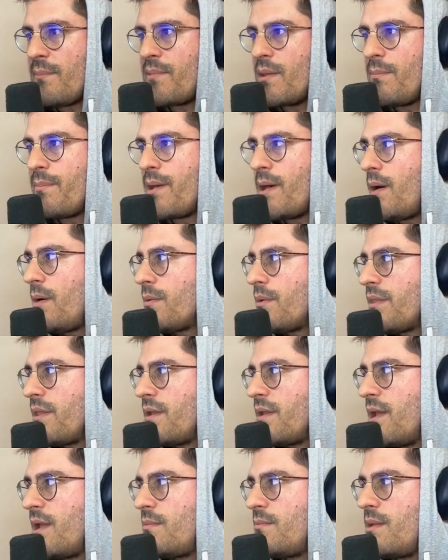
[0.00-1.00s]
about the
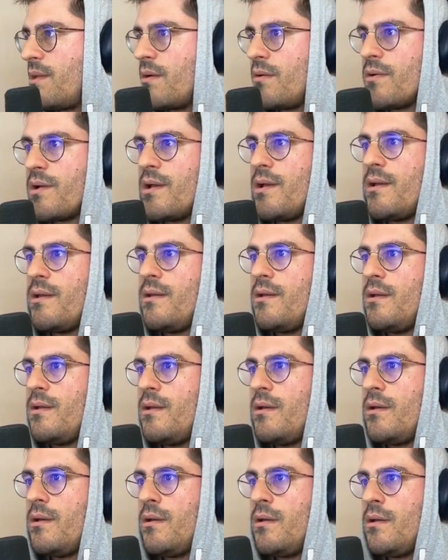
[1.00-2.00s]
naming. Okay,
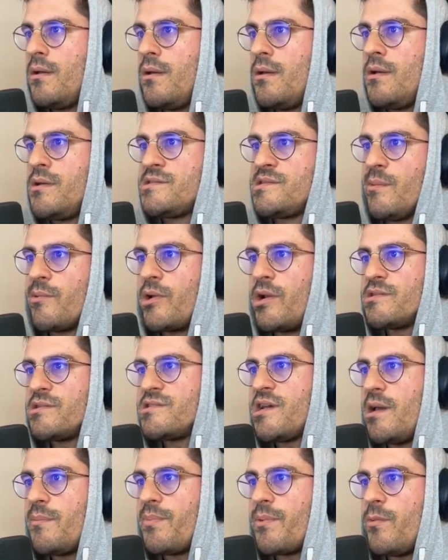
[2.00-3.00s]
I'm going to
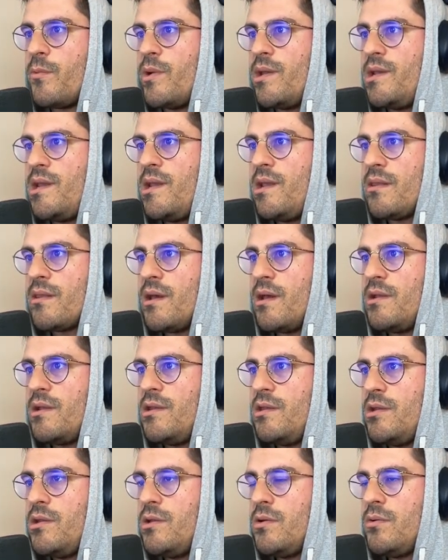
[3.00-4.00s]
type, we need a
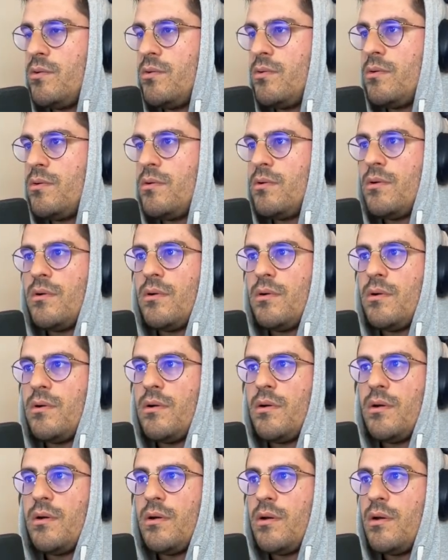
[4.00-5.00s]
new
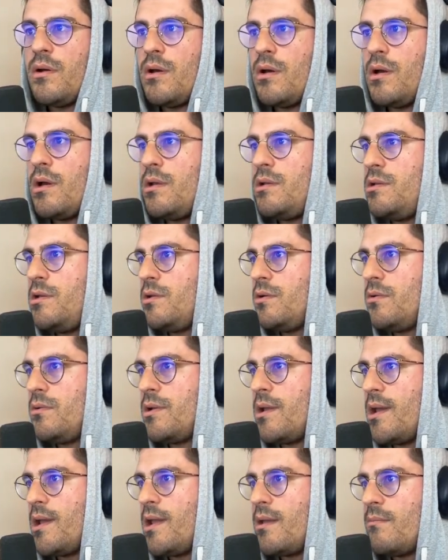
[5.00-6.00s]

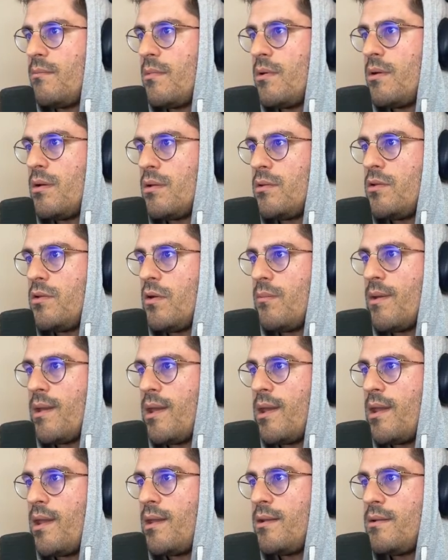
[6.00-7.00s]
name,
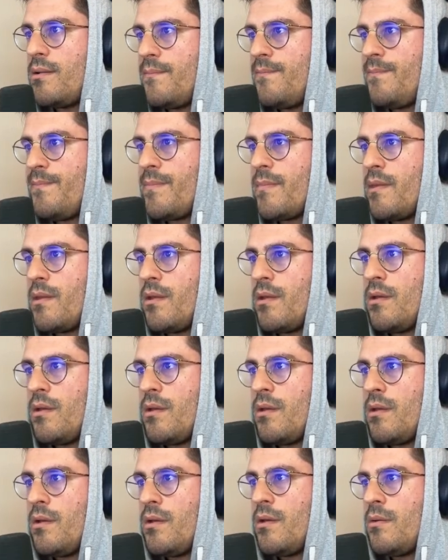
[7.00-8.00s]
domain,
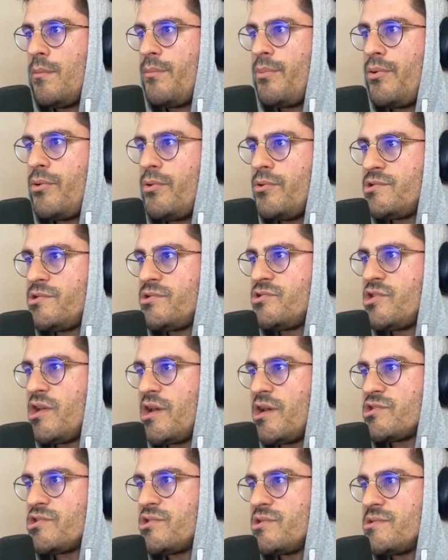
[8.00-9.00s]
put
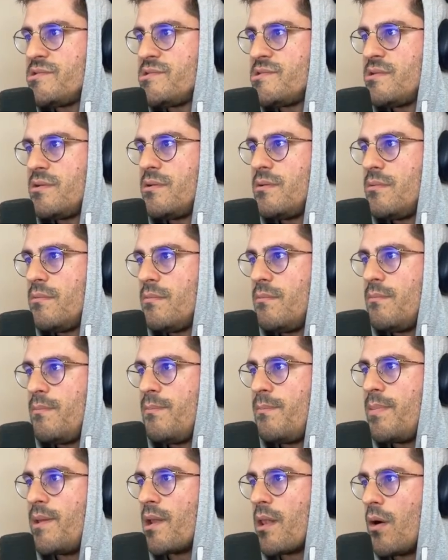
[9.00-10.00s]
suggestions
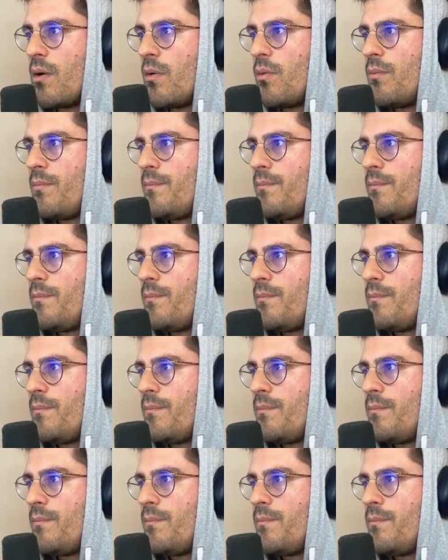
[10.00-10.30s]
below.